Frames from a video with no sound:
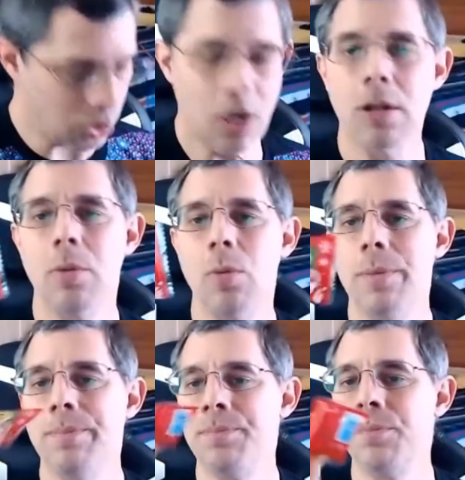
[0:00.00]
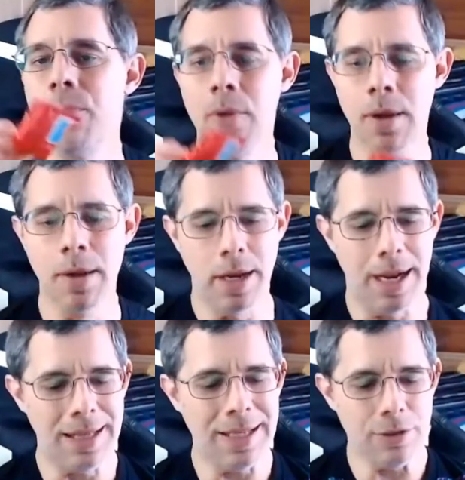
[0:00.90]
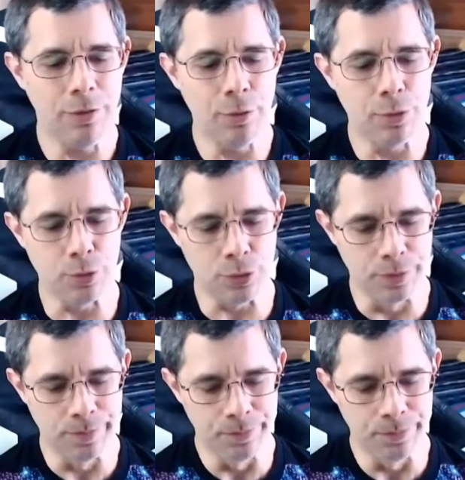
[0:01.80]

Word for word: chocolate one. Yeah, I like Daifukus.